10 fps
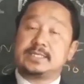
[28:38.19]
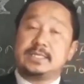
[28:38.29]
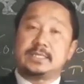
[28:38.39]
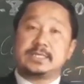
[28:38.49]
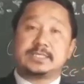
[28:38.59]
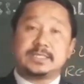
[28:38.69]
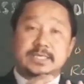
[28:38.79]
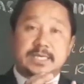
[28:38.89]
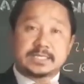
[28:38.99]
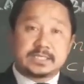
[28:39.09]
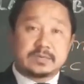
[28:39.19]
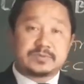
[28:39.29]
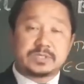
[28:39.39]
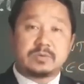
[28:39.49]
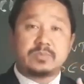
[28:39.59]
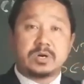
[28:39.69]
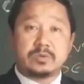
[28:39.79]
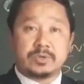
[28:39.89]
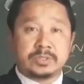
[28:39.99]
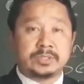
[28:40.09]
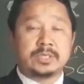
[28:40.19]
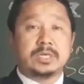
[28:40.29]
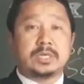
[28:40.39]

in the secretion of some hormone,